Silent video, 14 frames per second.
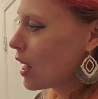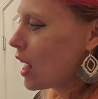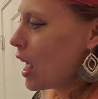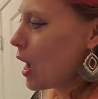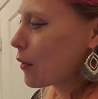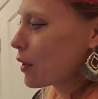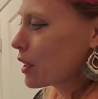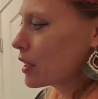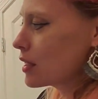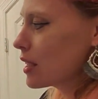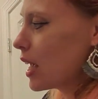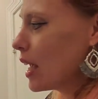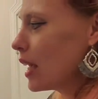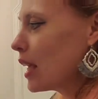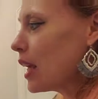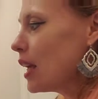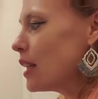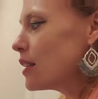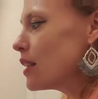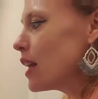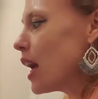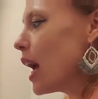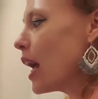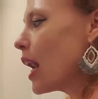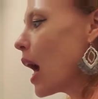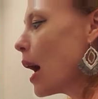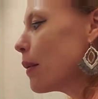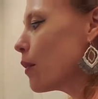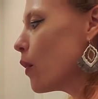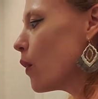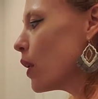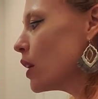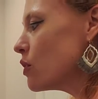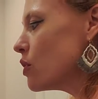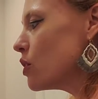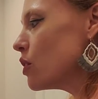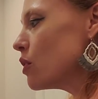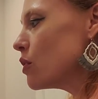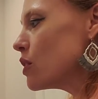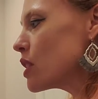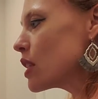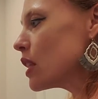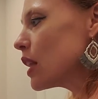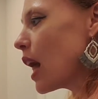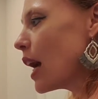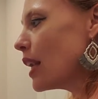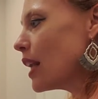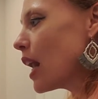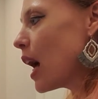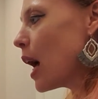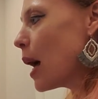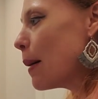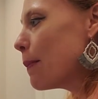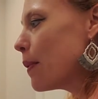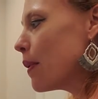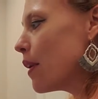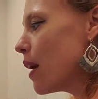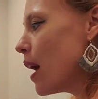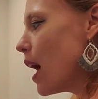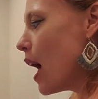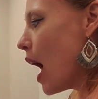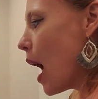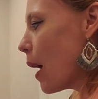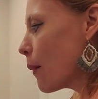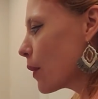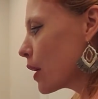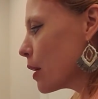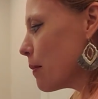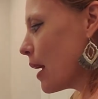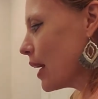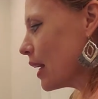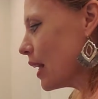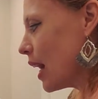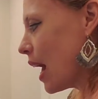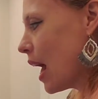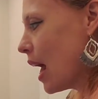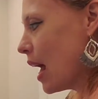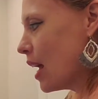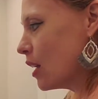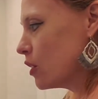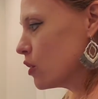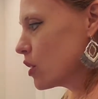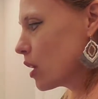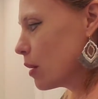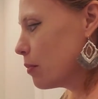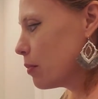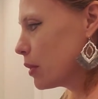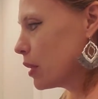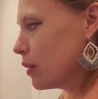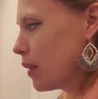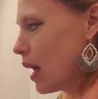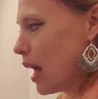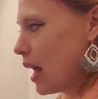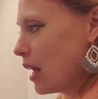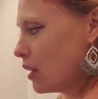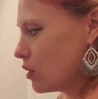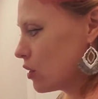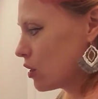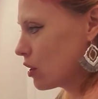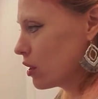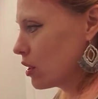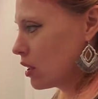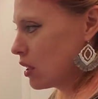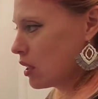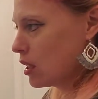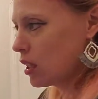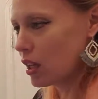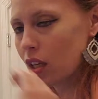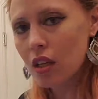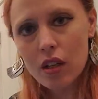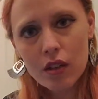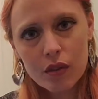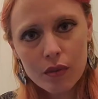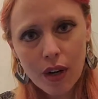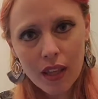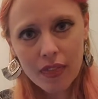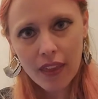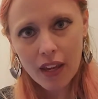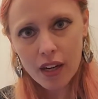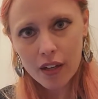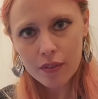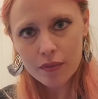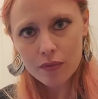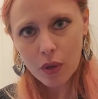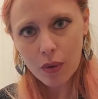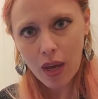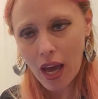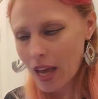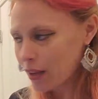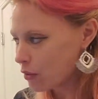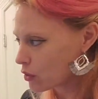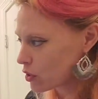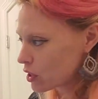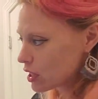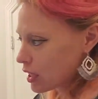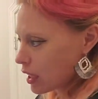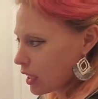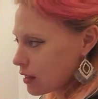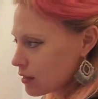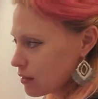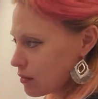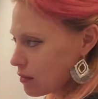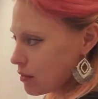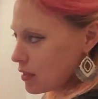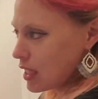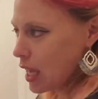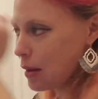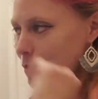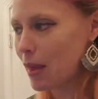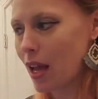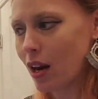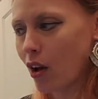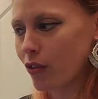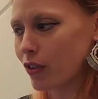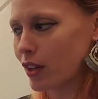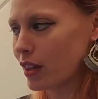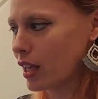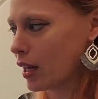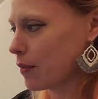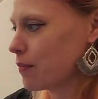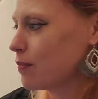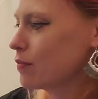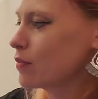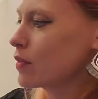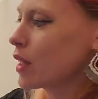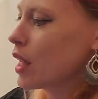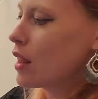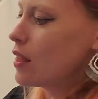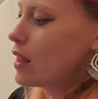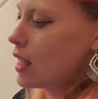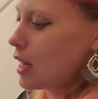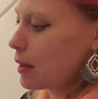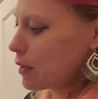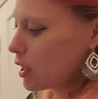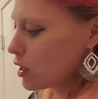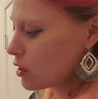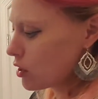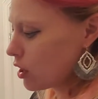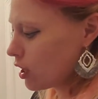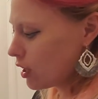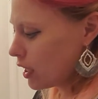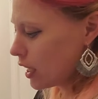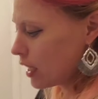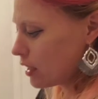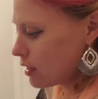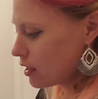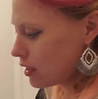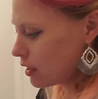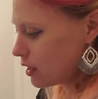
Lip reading: And we're going to take it, and I'm going to just line it up, and we're going to make an edge, a blue edge right there. Okay, I'm just going to tape that off right there. Then I'm going to turn it.